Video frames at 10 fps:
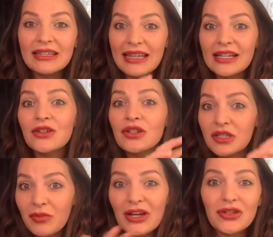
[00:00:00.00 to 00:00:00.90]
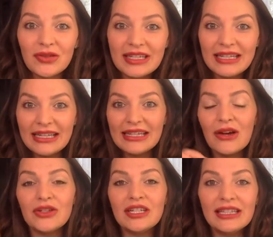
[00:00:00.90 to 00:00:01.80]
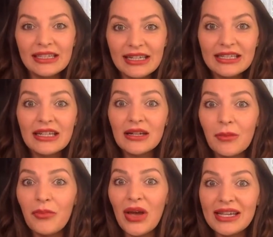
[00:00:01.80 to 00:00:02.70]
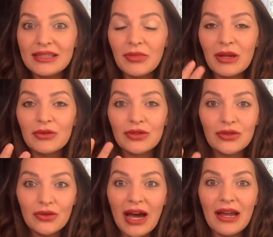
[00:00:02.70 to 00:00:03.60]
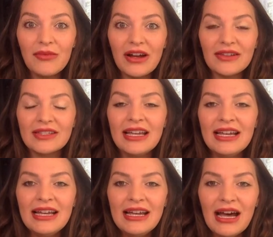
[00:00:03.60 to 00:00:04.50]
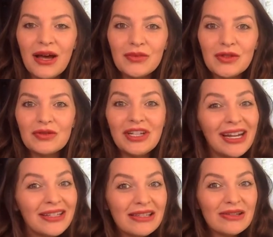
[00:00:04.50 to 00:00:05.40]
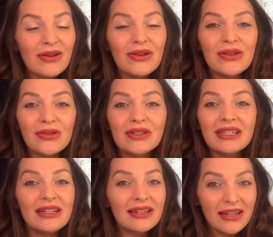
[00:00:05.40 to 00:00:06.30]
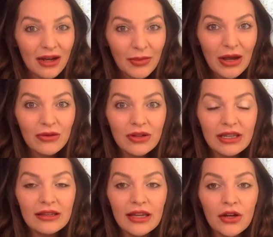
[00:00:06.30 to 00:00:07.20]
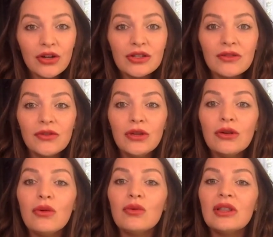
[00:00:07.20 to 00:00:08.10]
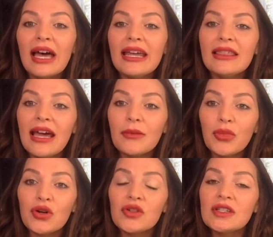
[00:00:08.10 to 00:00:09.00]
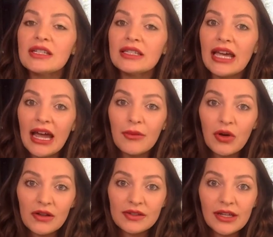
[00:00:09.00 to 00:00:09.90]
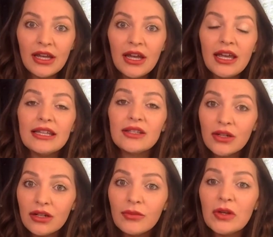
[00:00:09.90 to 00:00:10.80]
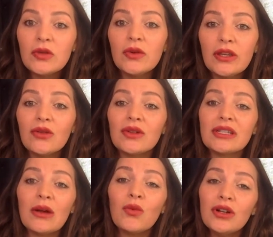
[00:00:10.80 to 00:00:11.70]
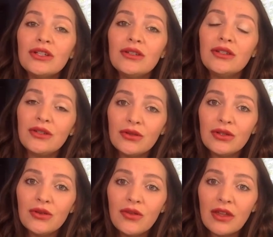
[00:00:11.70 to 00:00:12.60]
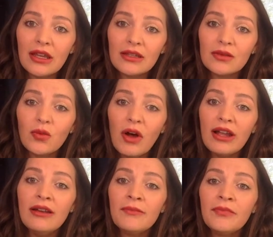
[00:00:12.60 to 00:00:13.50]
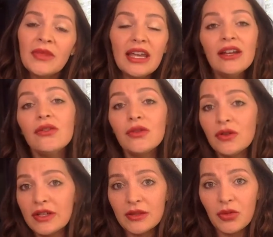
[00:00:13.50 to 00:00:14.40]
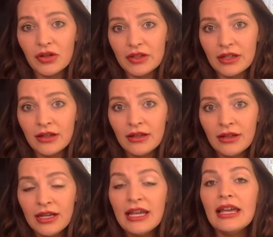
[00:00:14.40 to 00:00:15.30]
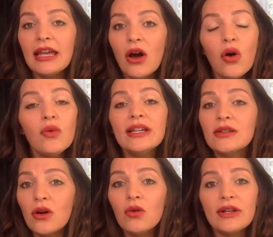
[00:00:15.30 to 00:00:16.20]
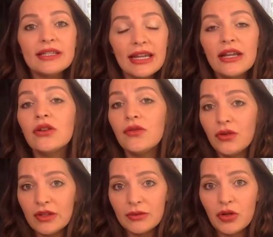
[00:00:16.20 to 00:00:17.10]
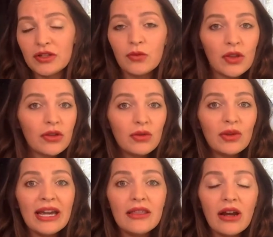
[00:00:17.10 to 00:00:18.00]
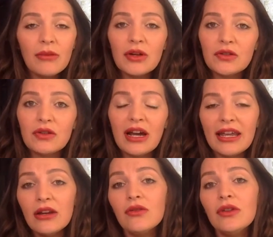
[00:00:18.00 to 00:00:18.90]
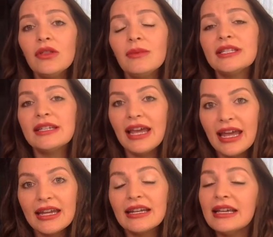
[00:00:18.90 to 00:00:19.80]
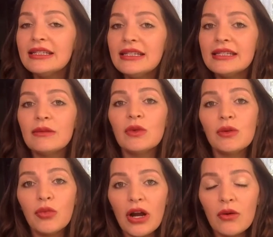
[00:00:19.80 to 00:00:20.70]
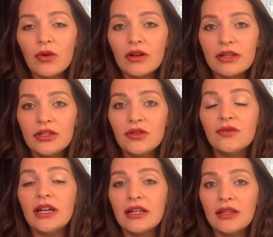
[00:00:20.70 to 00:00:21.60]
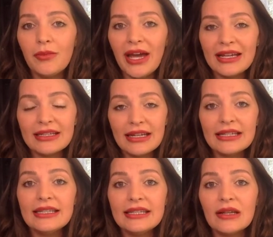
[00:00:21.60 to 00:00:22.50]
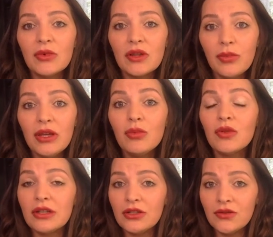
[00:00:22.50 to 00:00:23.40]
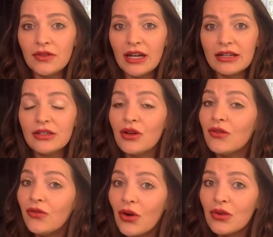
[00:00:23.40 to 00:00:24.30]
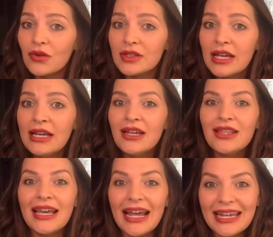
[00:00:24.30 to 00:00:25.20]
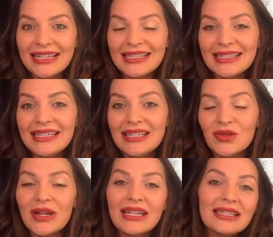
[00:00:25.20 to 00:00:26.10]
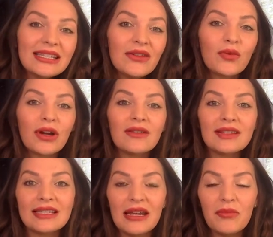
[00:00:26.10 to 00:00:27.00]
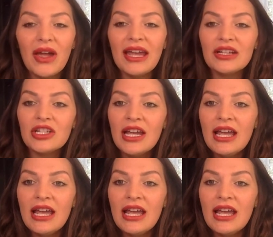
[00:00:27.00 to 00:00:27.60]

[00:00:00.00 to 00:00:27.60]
And that's her specialty. That's how she is going to best be able to do eyebrows. So chances are yours can come out looking like hers. If you don't like that person's eyebrows that is going to be doing yours, I want you to do 2 things. 1, interview this person. Always, always interview this person, whether you like their eyebrows or not. Interview them and say, hey, can I see some of the brow work that you've done in the past? Can I see some of the people that you've done? Do you have photos that I can see so I can see if we're on the same page?